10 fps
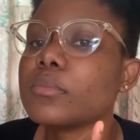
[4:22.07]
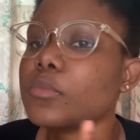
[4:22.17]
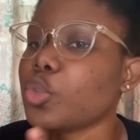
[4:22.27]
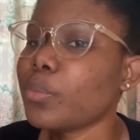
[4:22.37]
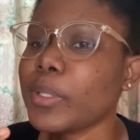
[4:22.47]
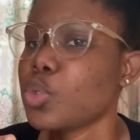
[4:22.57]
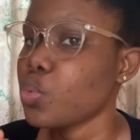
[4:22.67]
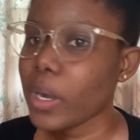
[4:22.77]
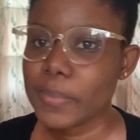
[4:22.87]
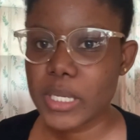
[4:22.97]
Don't be too
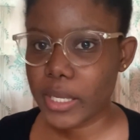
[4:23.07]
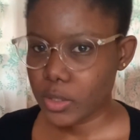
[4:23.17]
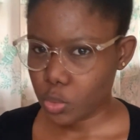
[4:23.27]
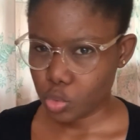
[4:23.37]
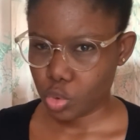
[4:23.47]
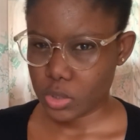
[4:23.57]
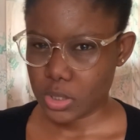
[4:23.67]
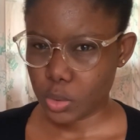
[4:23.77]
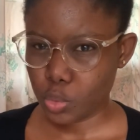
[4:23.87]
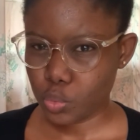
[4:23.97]
uptight on
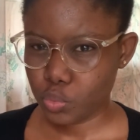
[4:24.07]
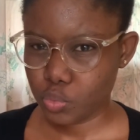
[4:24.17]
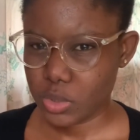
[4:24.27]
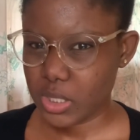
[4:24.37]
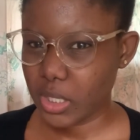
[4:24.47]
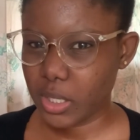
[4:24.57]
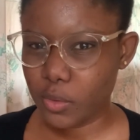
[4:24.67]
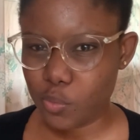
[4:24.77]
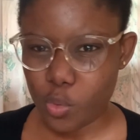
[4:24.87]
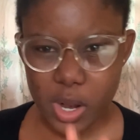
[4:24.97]
yourself. Say
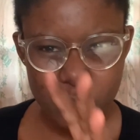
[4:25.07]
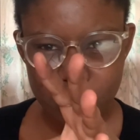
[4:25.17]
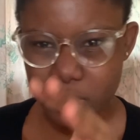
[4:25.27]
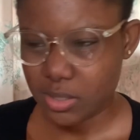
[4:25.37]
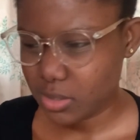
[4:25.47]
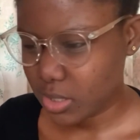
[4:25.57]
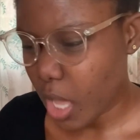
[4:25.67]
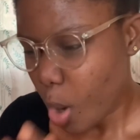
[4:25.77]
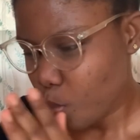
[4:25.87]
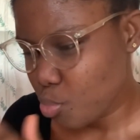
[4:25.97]
400 and say
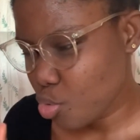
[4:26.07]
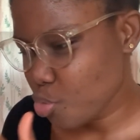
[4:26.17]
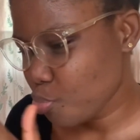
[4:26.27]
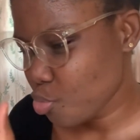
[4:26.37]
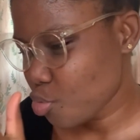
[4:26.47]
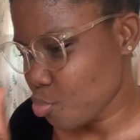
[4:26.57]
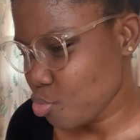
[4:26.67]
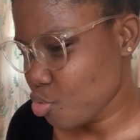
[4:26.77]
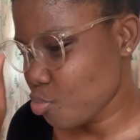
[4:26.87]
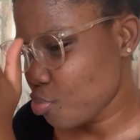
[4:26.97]
book, book,
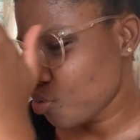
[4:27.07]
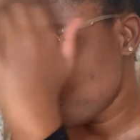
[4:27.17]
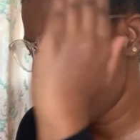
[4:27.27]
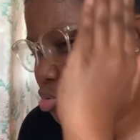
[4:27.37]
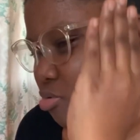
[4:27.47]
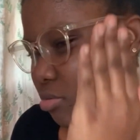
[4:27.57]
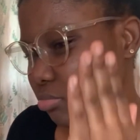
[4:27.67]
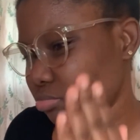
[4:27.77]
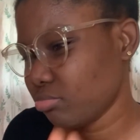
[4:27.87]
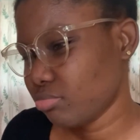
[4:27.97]
book, book, book.
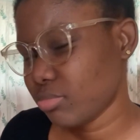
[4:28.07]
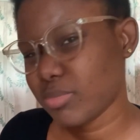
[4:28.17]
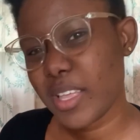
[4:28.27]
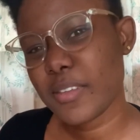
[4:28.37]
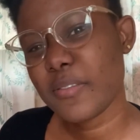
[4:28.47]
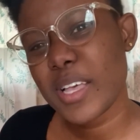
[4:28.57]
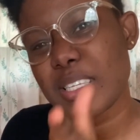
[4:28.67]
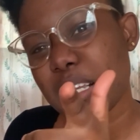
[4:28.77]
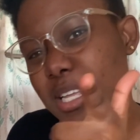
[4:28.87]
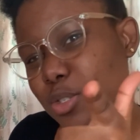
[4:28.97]
Hey,
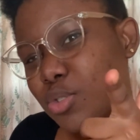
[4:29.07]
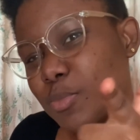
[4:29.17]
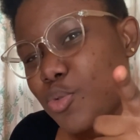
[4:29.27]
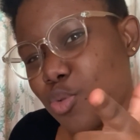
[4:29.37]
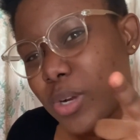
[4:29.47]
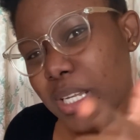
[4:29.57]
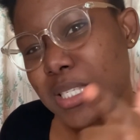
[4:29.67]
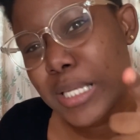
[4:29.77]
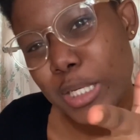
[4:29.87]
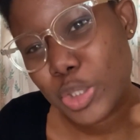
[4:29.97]
first class nobody who
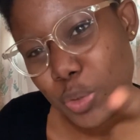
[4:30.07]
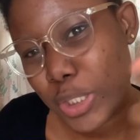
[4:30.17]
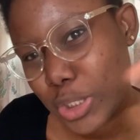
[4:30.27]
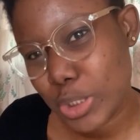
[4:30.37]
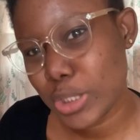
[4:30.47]
collects extra shit.